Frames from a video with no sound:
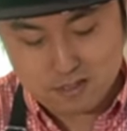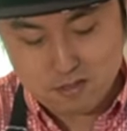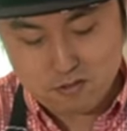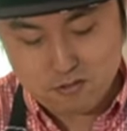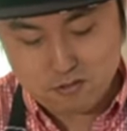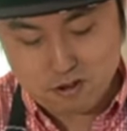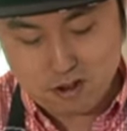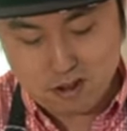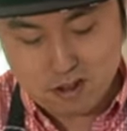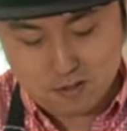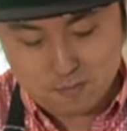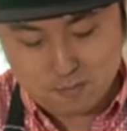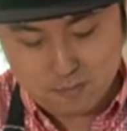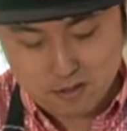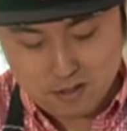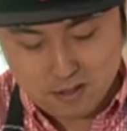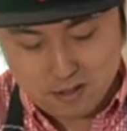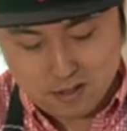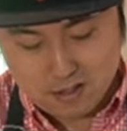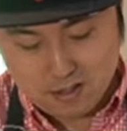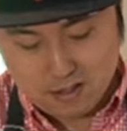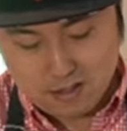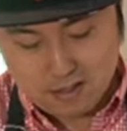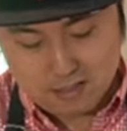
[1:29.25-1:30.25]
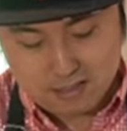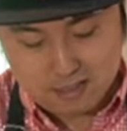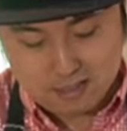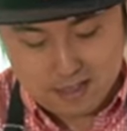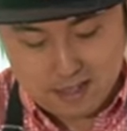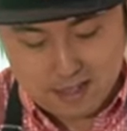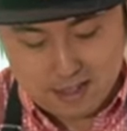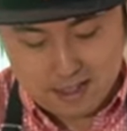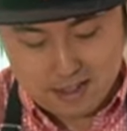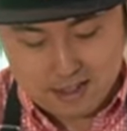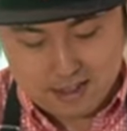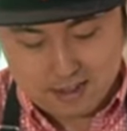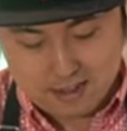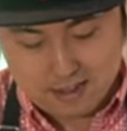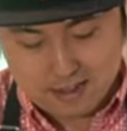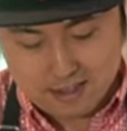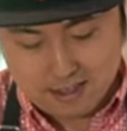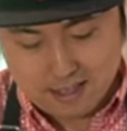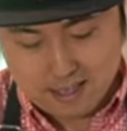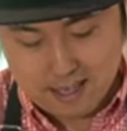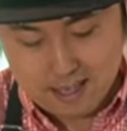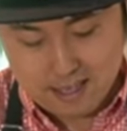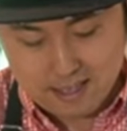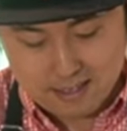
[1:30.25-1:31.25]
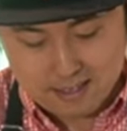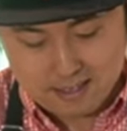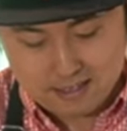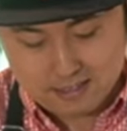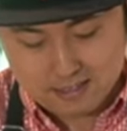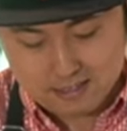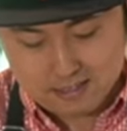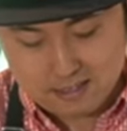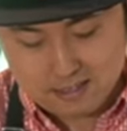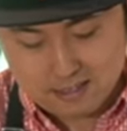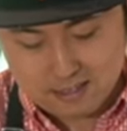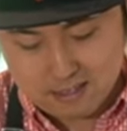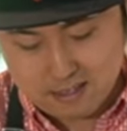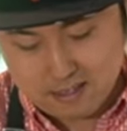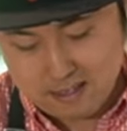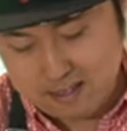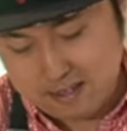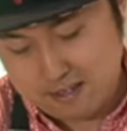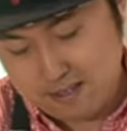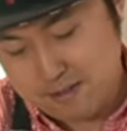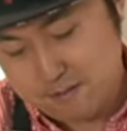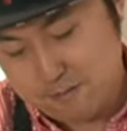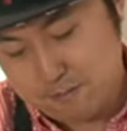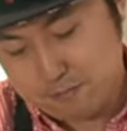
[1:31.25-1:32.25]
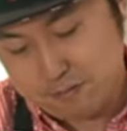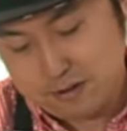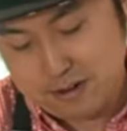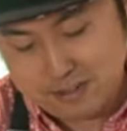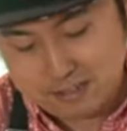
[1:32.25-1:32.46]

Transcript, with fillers: step on that, make sure to watch my chicken breakdown video.